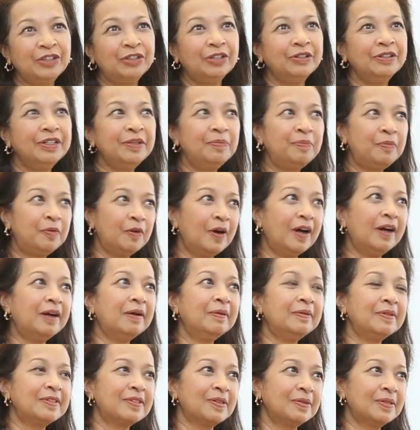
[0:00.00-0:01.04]
Tony
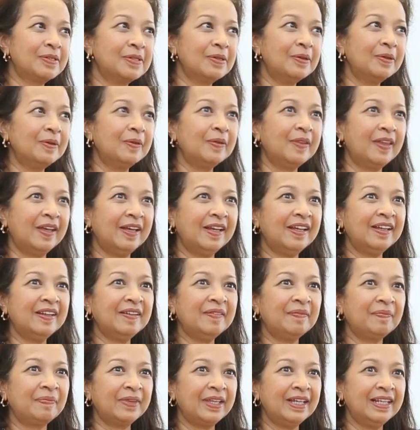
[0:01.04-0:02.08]
Pua was also
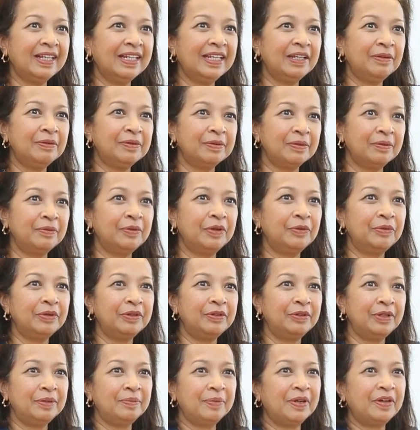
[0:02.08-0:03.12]
there, and we
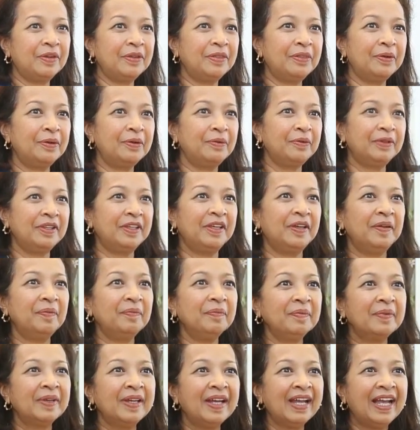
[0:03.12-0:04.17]
were doing marathon with
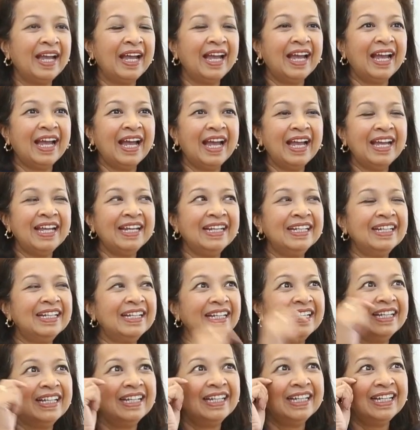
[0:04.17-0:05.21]
him, and
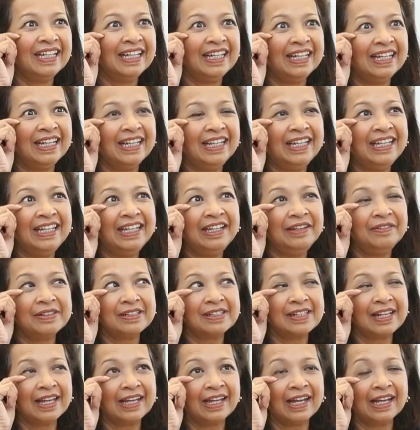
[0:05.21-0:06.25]
he
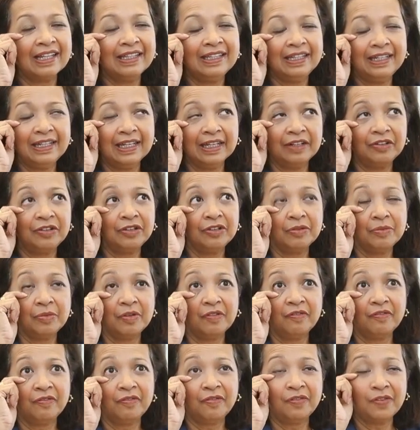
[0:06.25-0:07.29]
was like, I think he had no
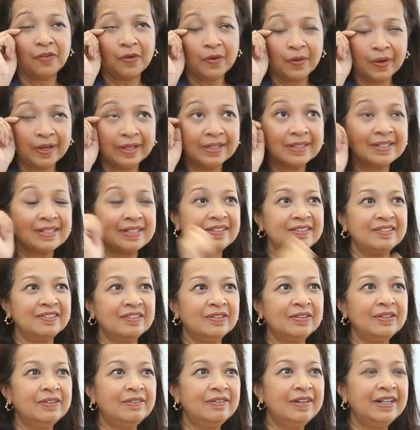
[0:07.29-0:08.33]
more voice, you
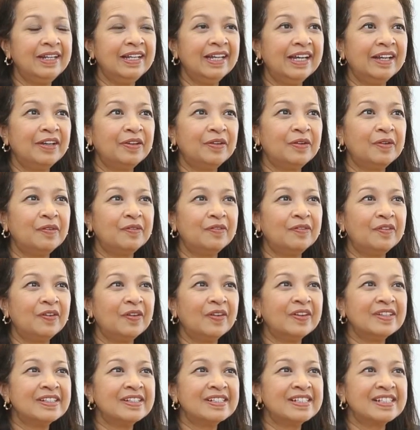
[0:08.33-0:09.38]
know, he really had no
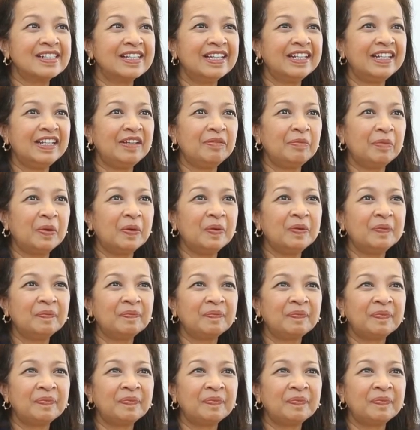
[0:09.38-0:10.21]
voice anymore.